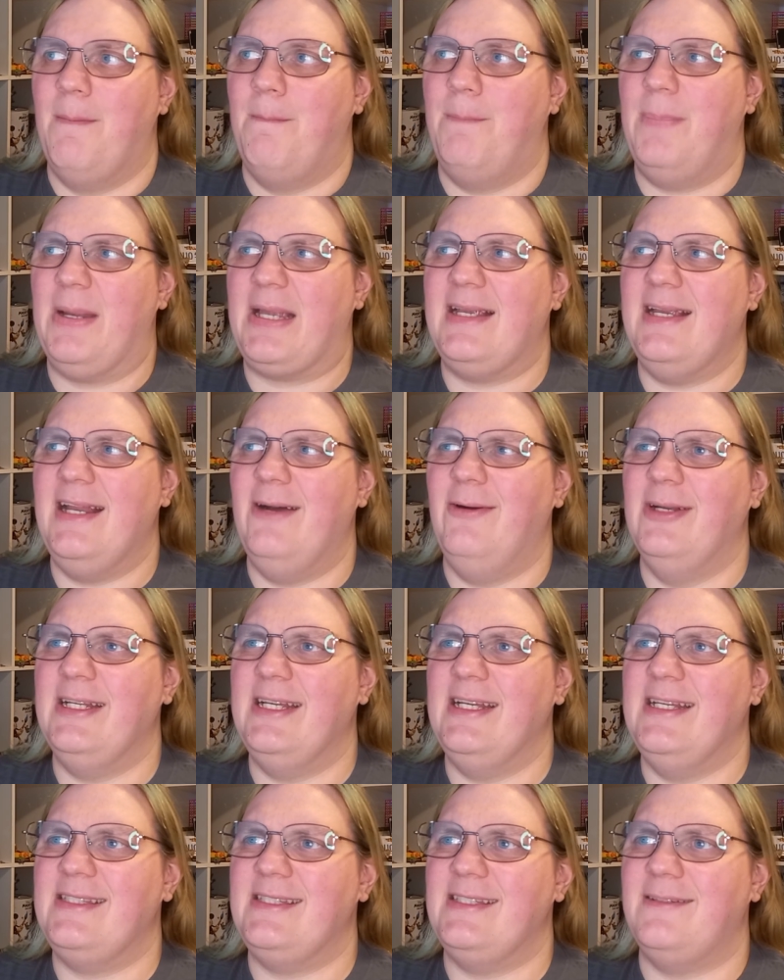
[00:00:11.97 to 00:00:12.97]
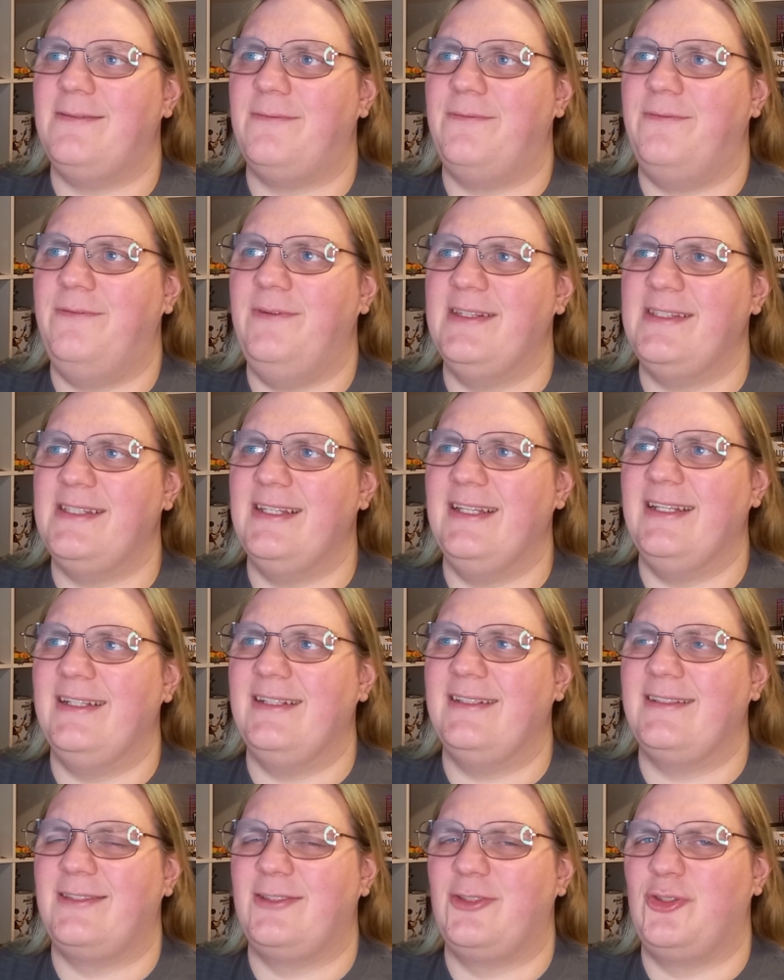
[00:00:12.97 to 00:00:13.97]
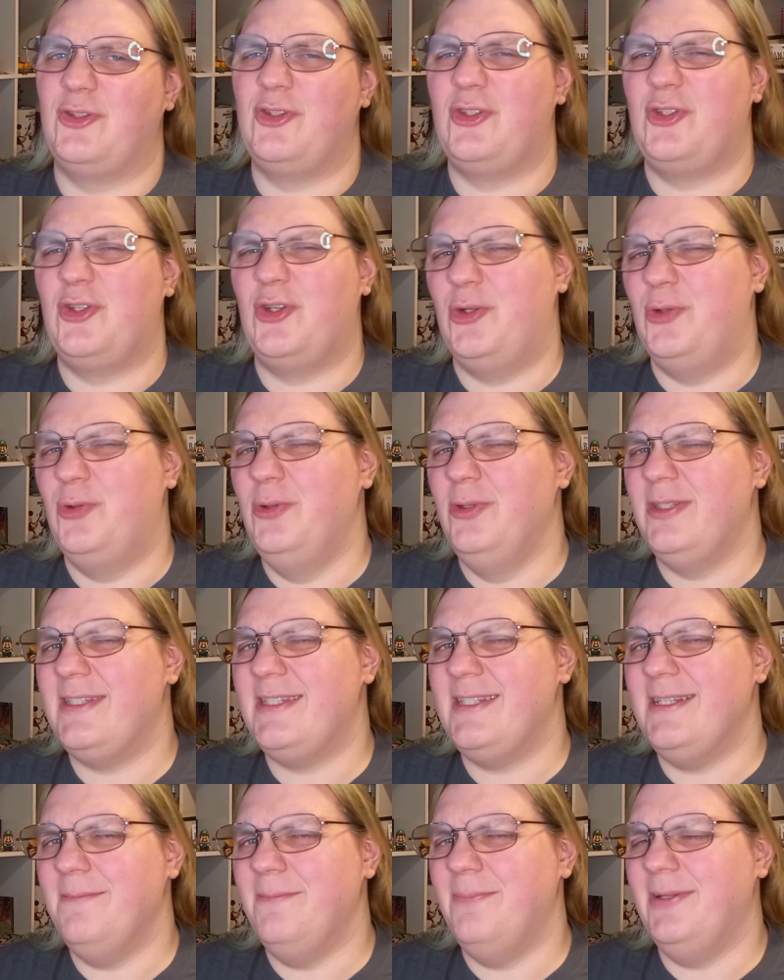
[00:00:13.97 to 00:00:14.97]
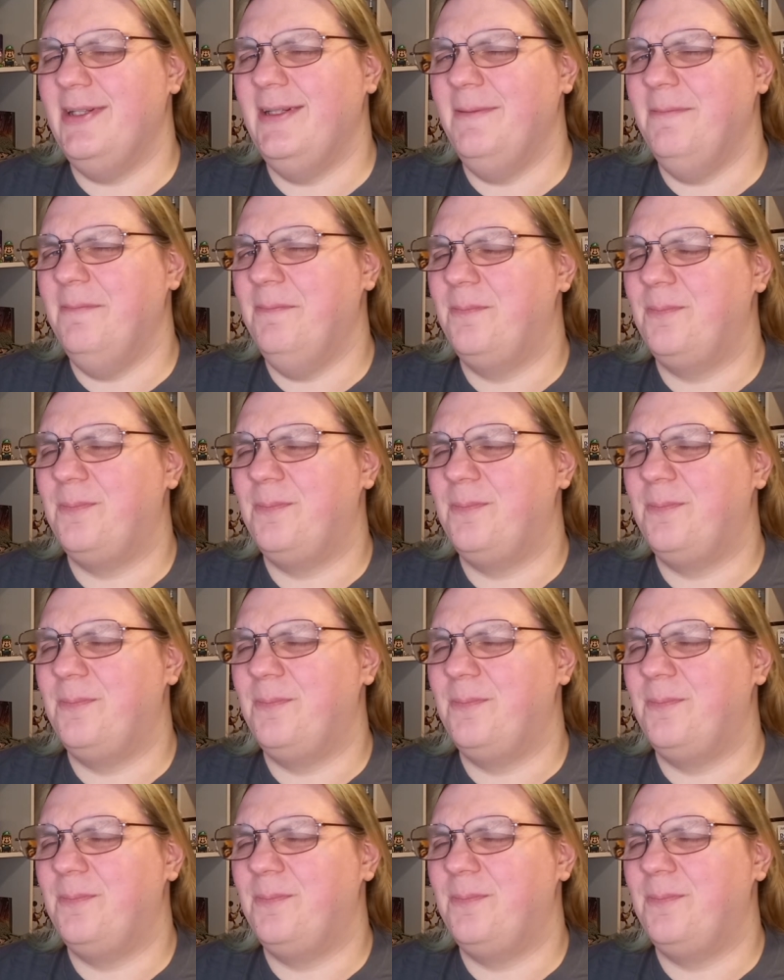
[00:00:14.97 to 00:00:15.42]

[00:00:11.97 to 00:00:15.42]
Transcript: But nowadays it feels a little too simple.